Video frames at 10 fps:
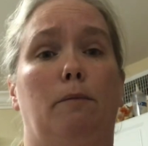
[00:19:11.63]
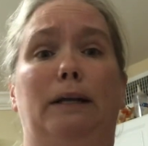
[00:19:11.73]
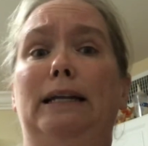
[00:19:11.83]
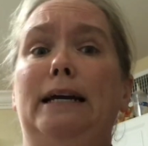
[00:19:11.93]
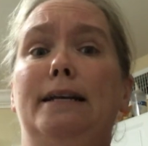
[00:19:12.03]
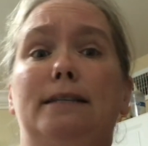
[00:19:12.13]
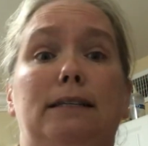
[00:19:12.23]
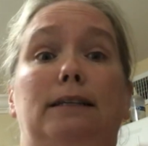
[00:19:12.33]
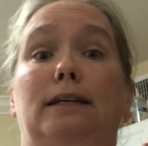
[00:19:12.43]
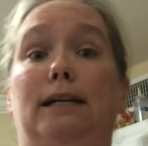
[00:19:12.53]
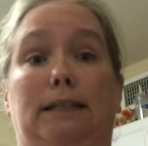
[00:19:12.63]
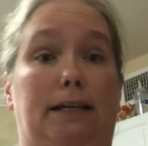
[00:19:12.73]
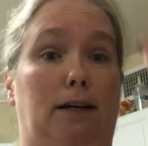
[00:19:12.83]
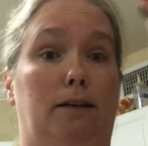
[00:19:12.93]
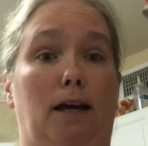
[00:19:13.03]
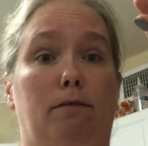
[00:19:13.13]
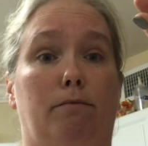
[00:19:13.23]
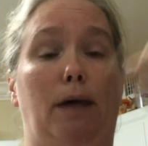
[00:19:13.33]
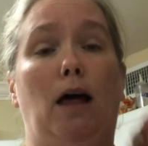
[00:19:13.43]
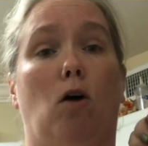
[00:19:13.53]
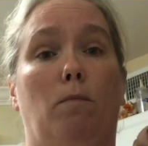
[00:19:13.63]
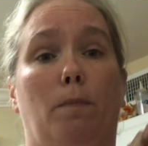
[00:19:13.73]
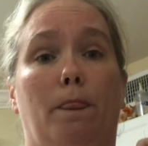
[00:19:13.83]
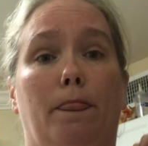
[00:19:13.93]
Please click on that bell.